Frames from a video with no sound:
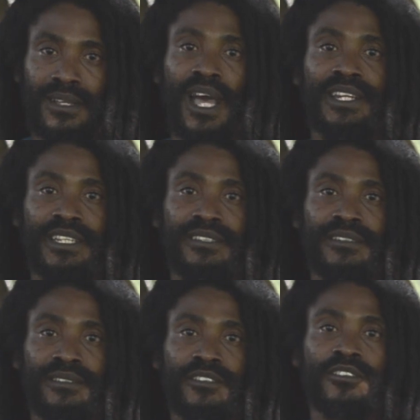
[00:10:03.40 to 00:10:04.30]
and in
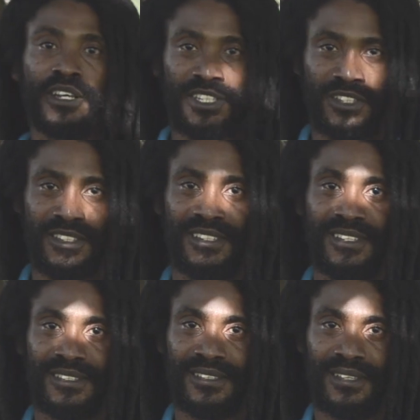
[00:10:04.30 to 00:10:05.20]
graciousness.
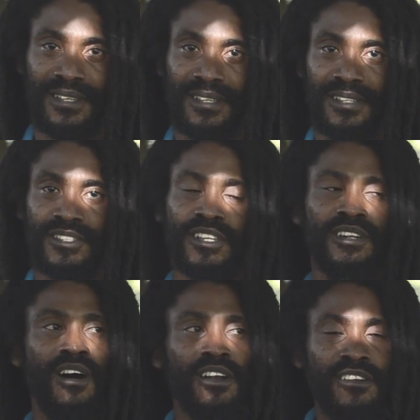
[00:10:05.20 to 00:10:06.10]
So in
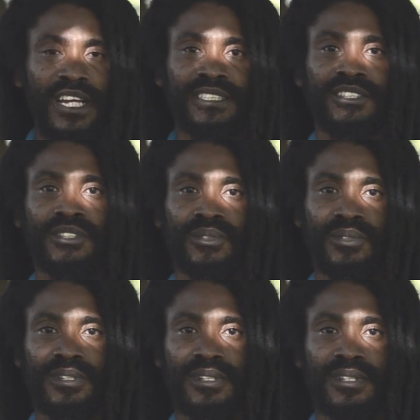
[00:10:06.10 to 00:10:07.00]
all
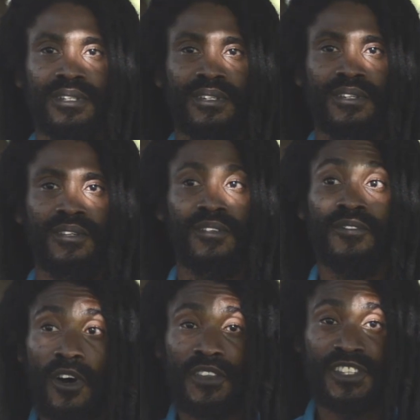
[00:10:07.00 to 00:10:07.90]
gratitude
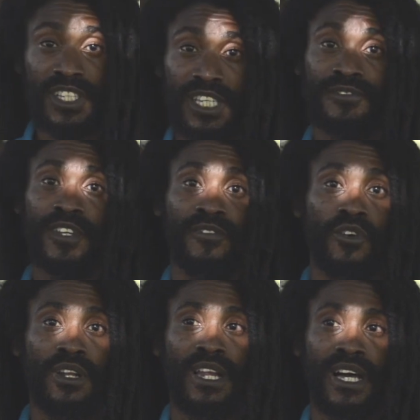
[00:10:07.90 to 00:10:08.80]
for this gift of
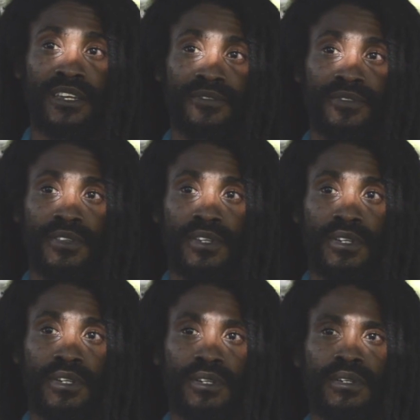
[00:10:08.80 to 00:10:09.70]
our life,
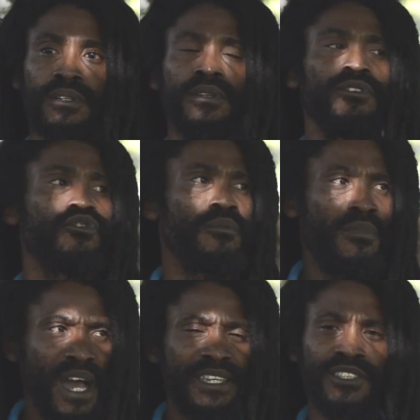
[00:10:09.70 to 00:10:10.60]
to
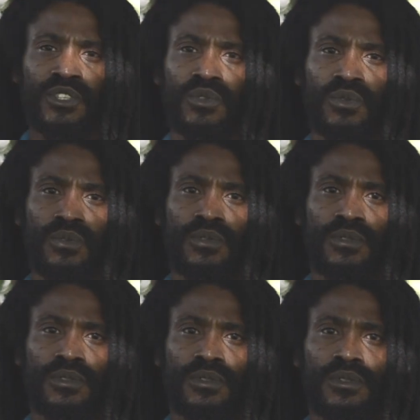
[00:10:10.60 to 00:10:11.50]
remind you
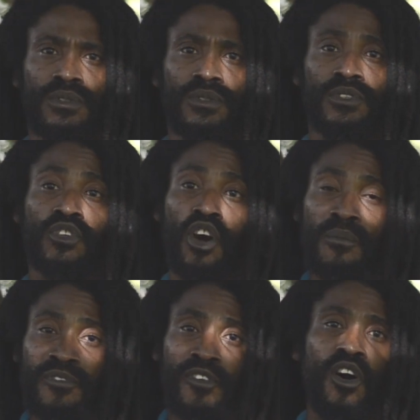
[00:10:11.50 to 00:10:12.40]
to
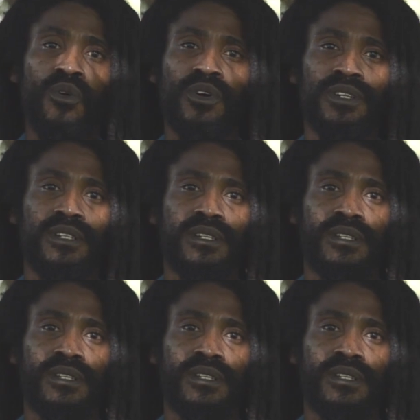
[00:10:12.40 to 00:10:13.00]
come forward